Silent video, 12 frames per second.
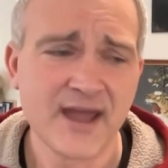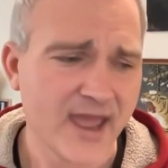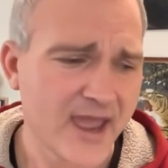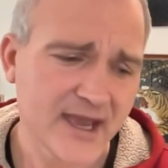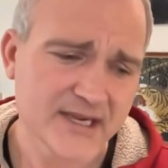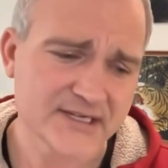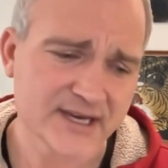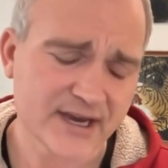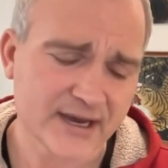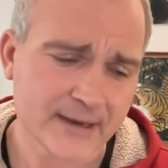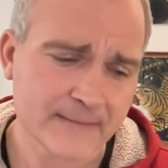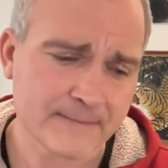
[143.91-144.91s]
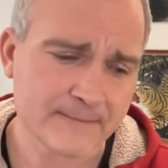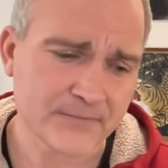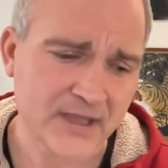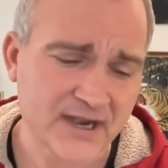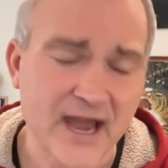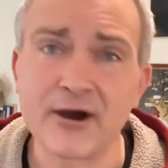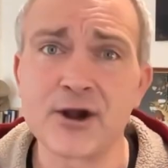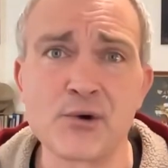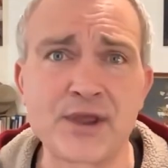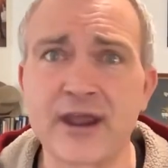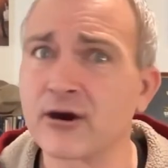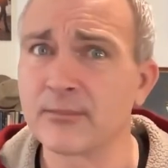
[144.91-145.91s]
And, uh, and now I
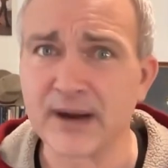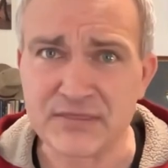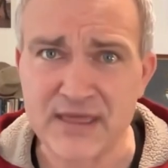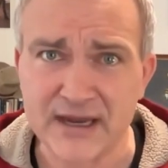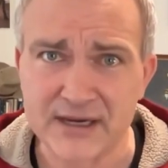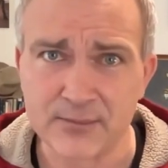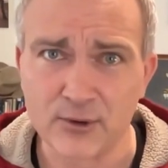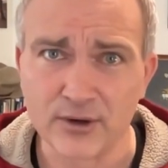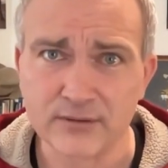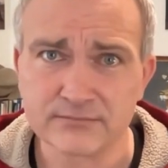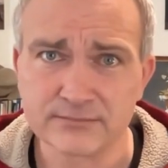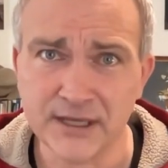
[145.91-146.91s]
don't care about that anymore